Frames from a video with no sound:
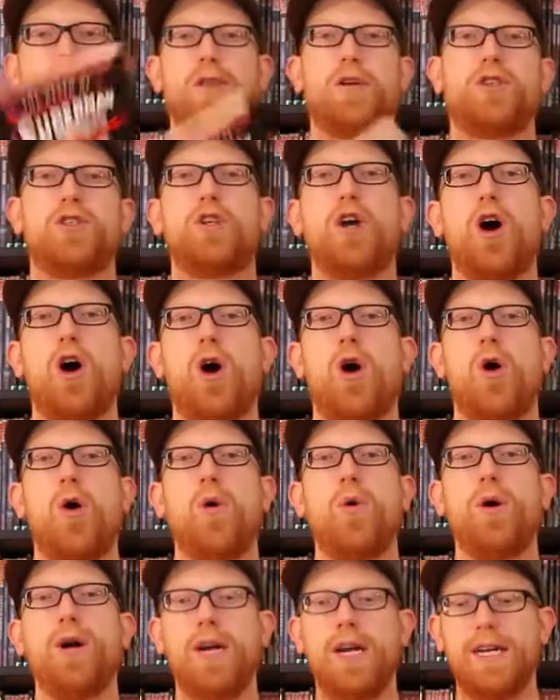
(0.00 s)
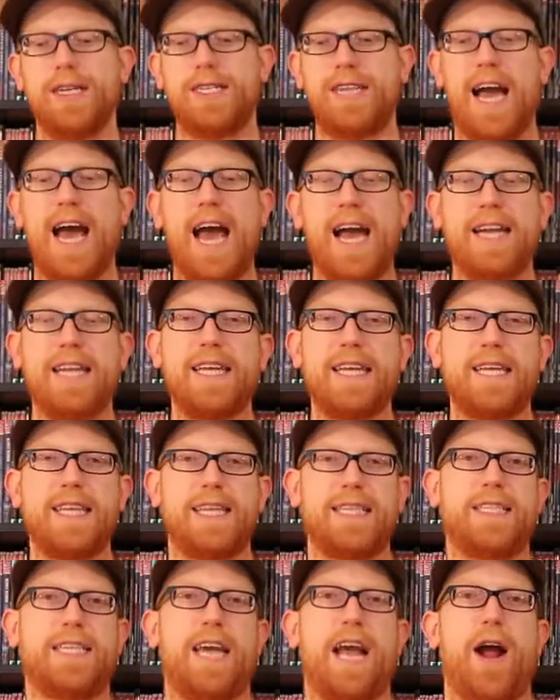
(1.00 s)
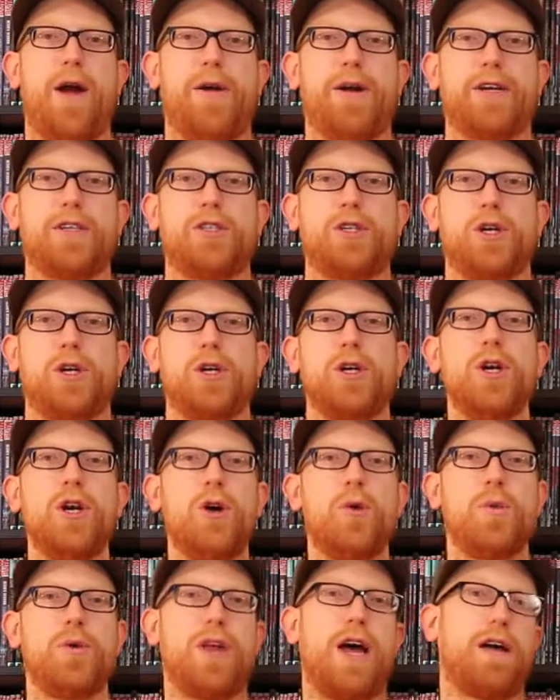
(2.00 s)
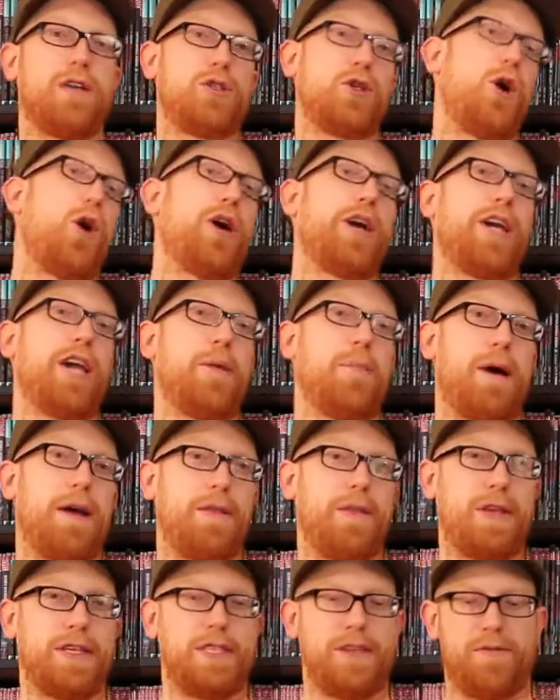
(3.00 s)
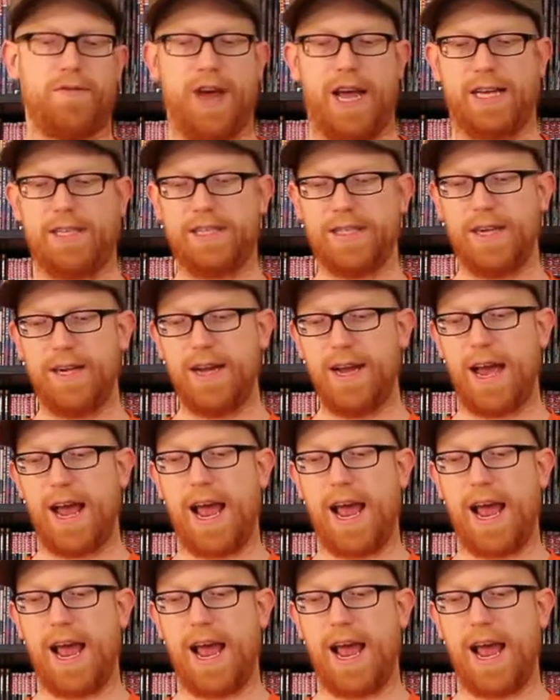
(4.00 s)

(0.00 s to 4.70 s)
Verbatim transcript: mean, there's no tackling this character without talking about this event.